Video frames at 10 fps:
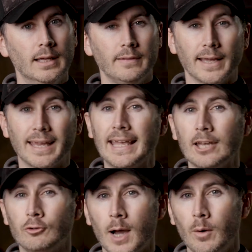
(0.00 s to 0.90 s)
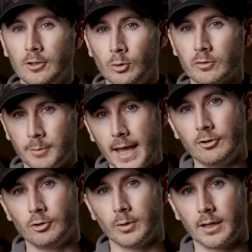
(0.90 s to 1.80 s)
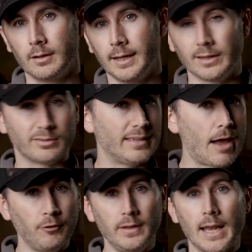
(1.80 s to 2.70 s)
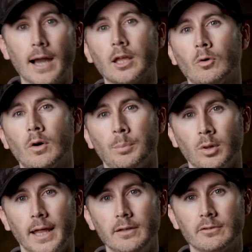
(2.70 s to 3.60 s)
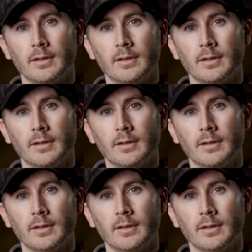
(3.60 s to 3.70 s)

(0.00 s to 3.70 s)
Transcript: that can get you out and do some night shooting. It's definitely not gonna replace,